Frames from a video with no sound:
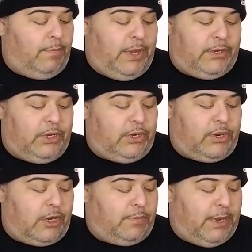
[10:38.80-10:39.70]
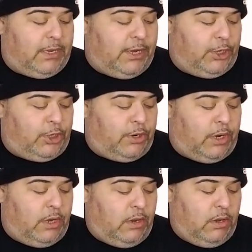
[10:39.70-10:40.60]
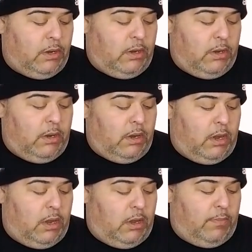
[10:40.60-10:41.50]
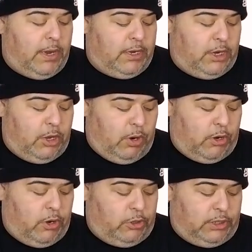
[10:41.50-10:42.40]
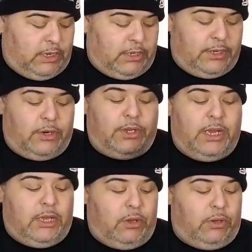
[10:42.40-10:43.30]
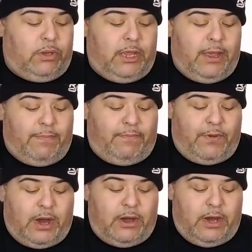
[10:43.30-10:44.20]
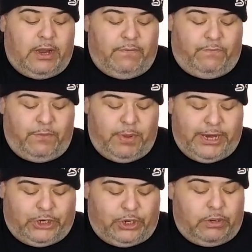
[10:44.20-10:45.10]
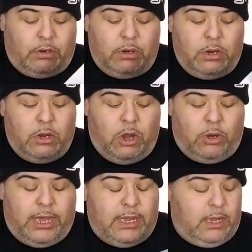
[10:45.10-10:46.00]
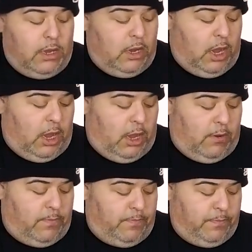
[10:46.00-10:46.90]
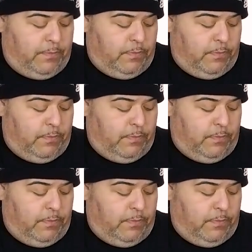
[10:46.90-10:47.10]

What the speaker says: basically just talks about the history. And the QR code says it'll take you to the amplifier information. Okay, I'm